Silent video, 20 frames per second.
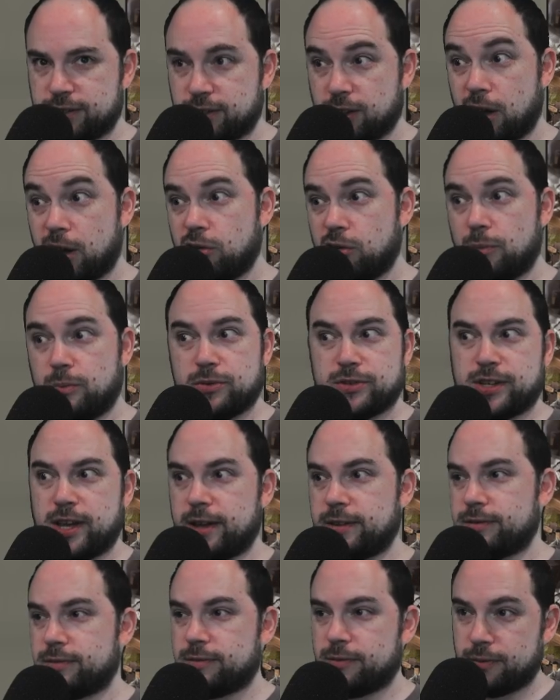is
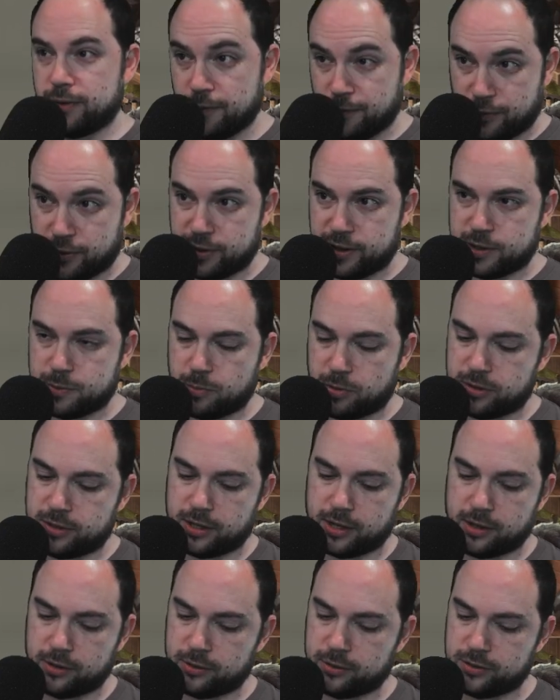100% for this
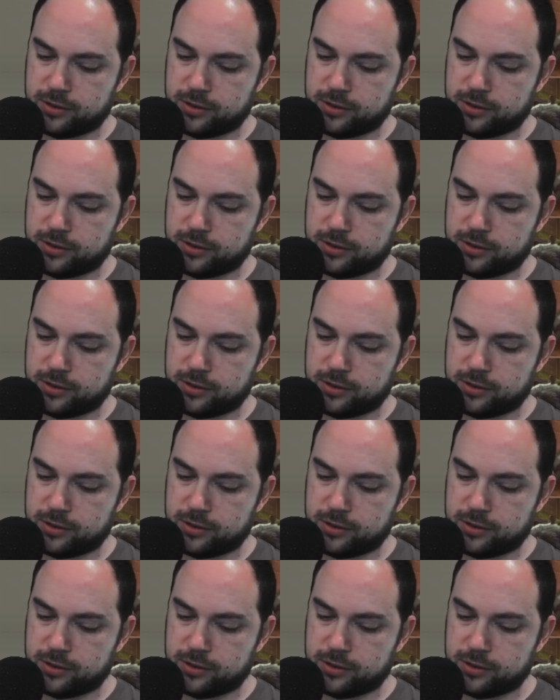particular